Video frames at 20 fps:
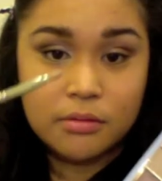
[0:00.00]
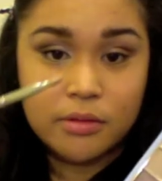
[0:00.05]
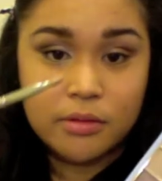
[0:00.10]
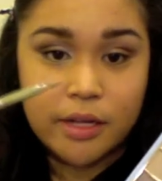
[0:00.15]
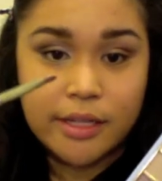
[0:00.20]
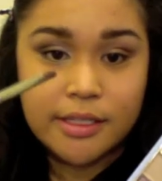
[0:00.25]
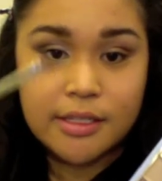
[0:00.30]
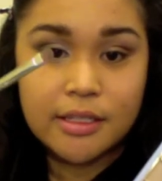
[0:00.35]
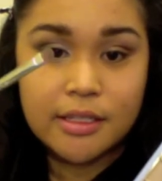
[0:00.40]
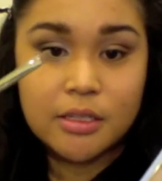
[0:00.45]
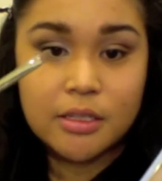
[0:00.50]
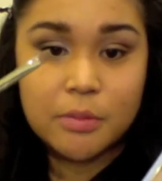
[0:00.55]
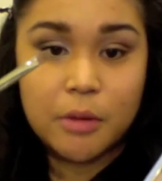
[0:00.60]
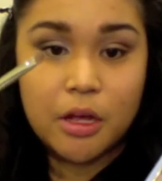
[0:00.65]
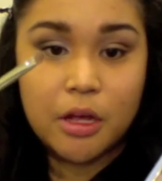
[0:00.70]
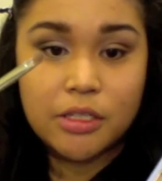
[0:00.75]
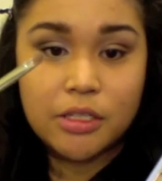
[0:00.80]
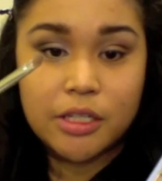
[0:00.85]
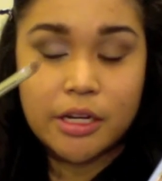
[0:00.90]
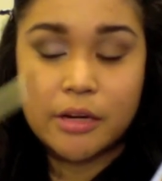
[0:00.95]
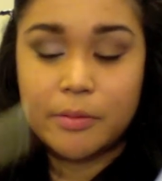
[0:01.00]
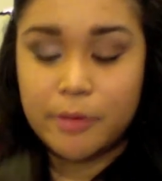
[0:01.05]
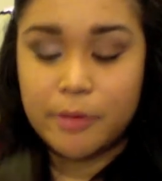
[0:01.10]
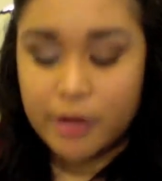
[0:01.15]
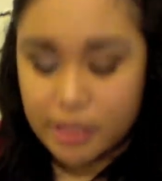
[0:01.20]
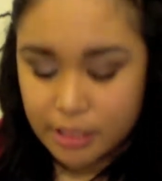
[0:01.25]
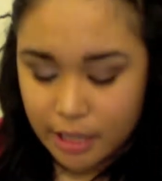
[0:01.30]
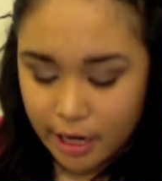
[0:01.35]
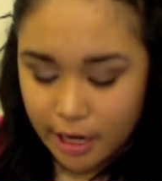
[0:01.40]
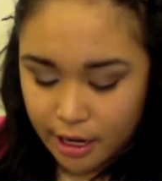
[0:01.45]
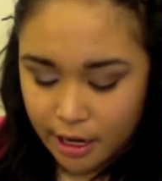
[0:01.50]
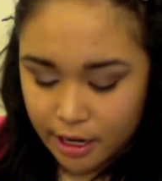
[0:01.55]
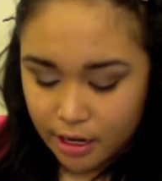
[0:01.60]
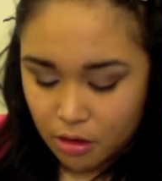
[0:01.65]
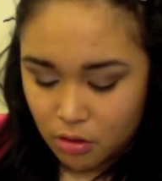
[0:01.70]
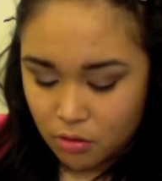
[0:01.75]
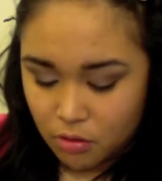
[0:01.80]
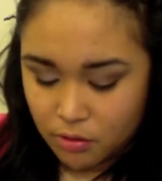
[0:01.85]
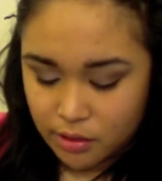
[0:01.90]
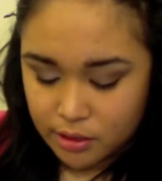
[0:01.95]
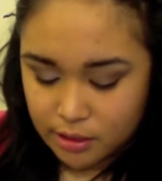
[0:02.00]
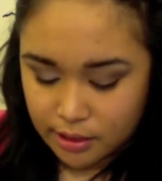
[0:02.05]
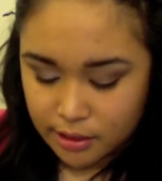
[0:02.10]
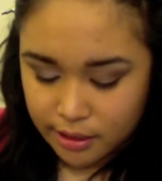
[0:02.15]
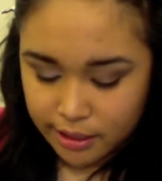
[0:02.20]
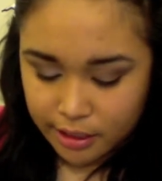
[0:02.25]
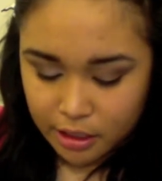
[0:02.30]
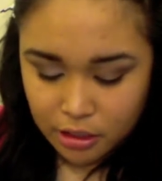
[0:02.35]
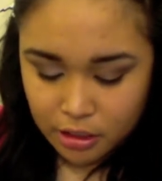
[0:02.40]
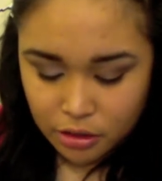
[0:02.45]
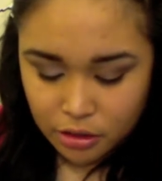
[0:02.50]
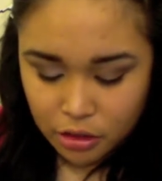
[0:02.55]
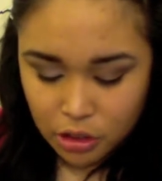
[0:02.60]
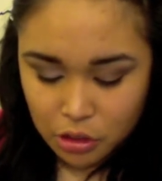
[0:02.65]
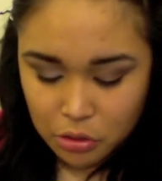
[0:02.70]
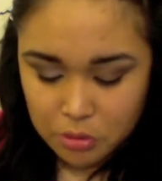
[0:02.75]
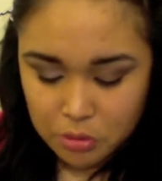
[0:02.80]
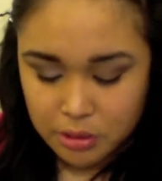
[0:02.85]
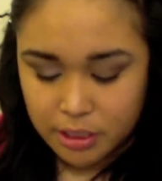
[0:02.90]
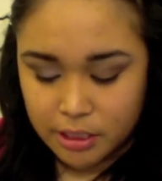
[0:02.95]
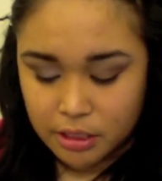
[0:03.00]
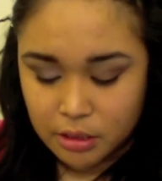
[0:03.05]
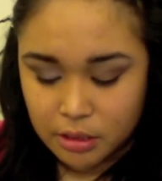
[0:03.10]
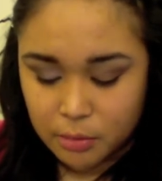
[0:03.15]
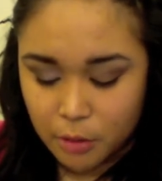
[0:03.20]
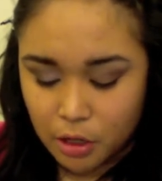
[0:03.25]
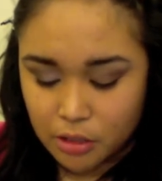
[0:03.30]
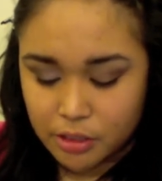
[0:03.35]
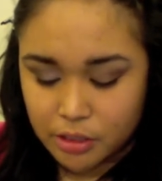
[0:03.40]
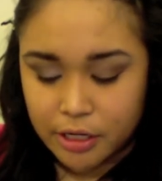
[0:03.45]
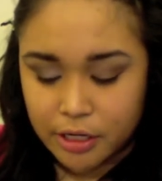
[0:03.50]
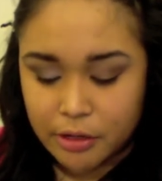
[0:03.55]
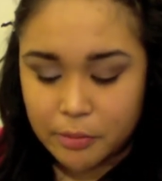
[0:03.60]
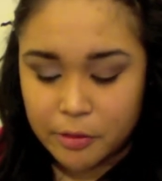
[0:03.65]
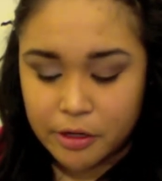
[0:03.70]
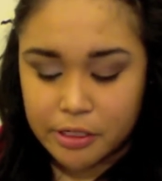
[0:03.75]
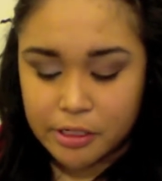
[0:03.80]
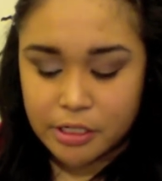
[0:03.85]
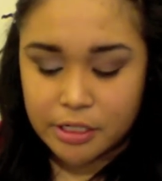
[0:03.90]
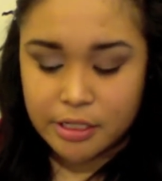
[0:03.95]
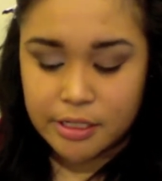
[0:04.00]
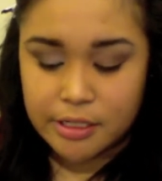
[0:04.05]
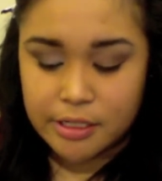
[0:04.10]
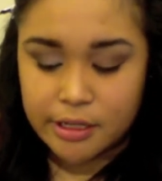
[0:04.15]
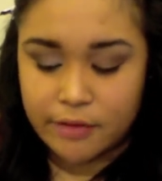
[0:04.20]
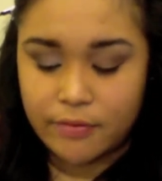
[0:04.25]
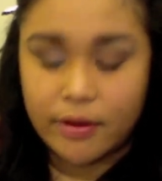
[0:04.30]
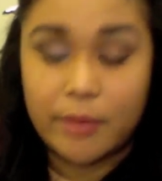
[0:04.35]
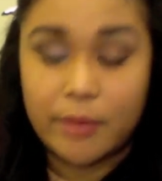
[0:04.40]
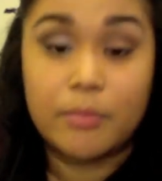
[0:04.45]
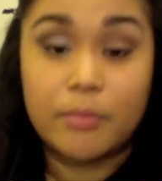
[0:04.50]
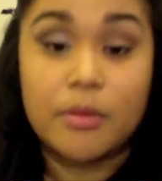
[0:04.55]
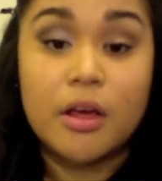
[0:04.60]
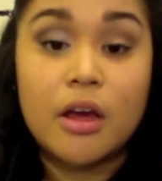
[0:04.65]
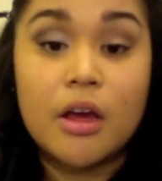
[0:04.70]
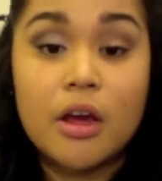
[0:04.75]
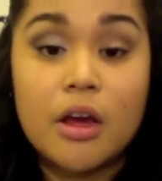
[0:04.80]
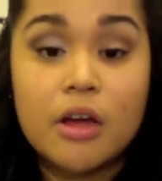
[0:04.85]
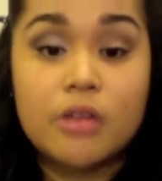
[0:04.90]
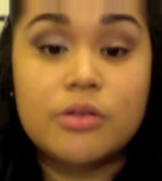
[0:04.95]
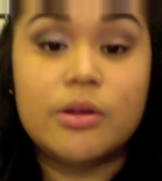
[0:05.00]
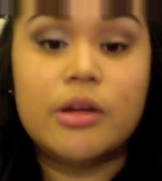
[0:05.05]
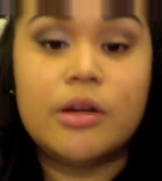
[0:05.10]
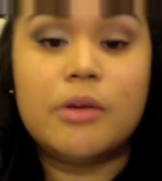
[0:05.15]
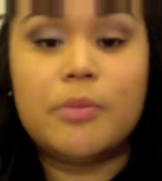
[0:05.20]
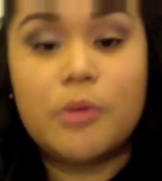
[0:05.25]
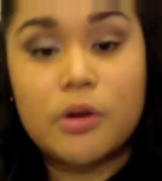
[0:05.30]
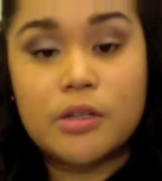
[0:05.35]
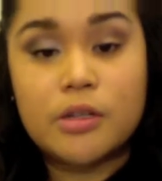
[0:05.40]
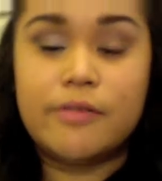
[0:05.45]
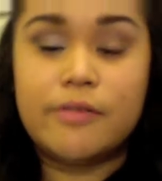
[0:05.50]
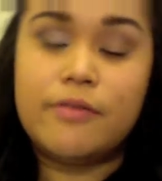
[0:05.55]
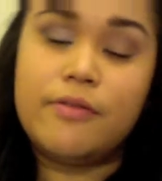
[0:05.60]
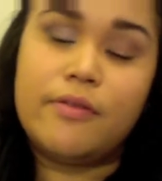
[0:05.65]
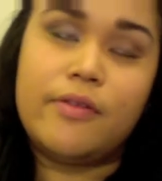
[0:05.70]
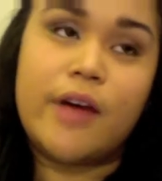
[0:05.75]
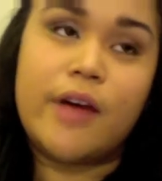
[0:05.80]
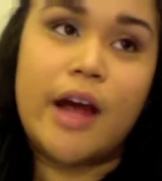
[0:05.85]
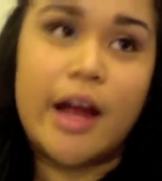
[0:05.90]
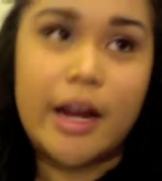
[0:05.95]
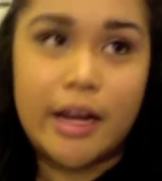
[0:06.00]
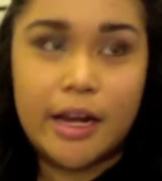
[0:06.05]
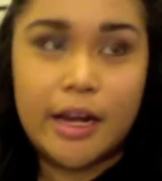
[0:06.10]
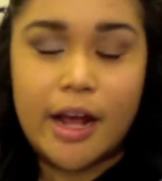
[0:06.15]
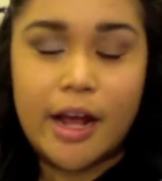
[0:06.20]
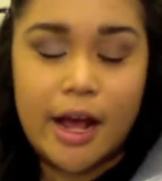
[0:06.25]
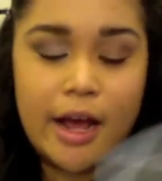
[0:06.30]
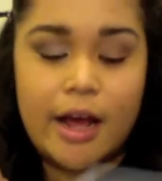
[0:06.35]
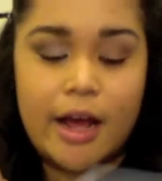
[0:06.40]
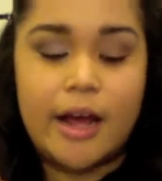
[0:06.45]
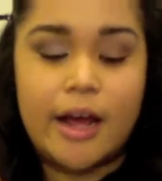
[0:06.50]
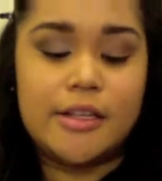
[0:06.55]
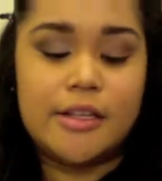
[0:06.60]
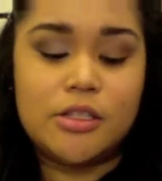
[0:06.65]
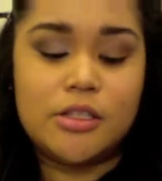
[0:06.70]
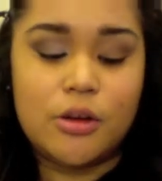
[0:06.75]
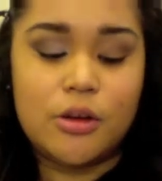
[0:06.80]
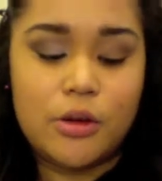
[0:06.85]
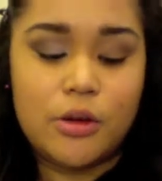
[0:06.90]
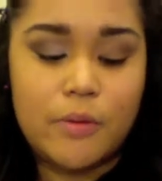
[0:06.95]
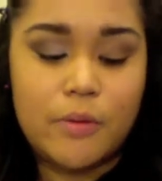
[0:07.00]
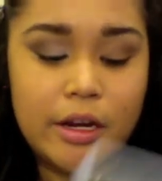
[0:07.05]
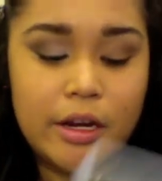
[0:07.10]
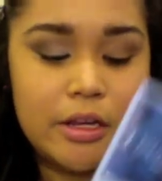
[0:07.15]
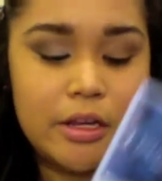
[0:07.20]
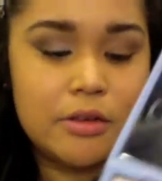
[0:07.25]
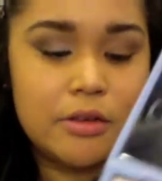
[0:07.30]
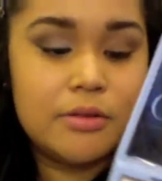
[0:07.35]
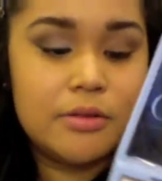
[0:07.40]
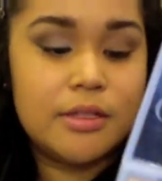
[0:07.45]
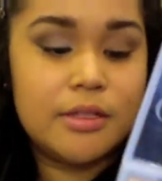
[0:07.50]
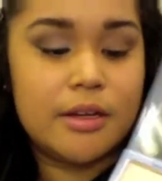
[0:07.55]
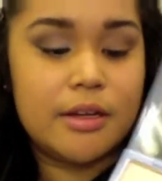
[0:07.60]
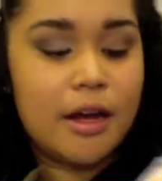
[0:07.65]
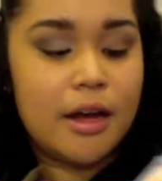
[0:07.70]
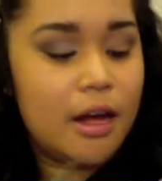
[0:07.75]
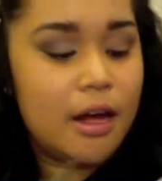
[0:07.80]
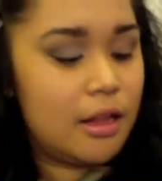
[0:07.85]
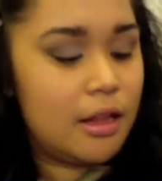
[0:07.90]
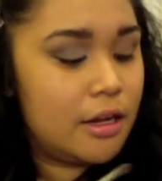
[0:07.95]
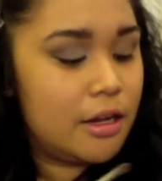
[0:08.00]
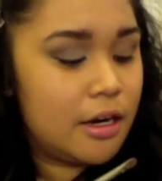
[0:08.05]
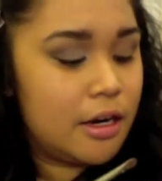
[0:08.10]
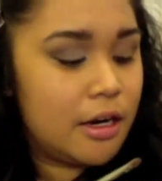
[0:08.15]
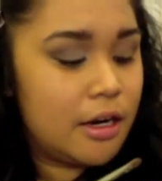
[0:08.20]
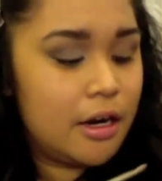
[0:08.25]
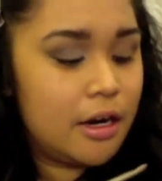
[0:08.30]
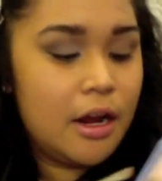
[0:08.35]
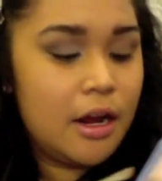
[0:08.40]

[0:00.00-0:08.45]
It's the small shader brush. I always like using small shader brushes if I'm doing a more defining eye. So you want to use the color